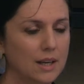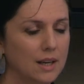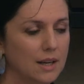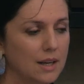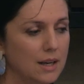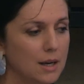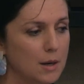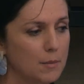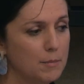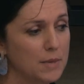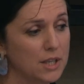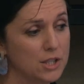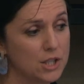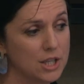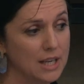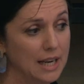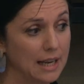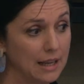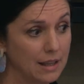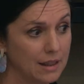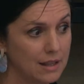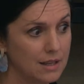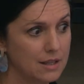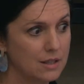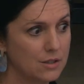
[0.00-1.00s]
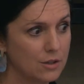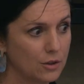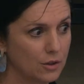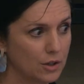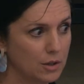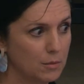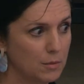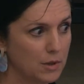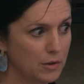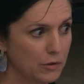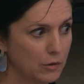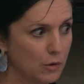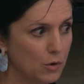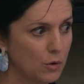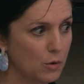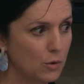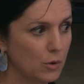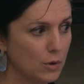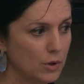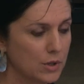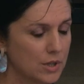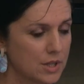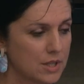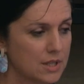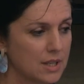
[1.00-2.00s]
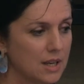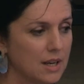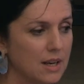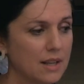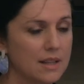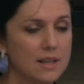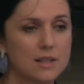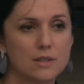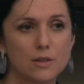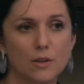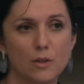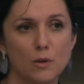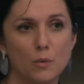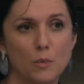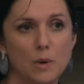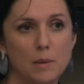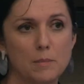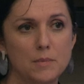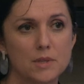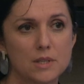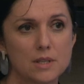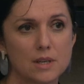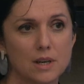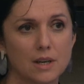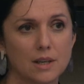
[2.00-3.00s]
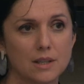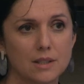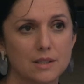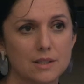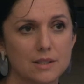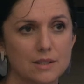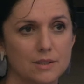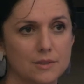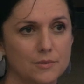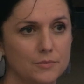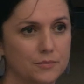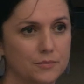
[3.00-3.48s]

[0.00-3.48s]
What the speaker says: a much lengthier document, of course, that's on the website.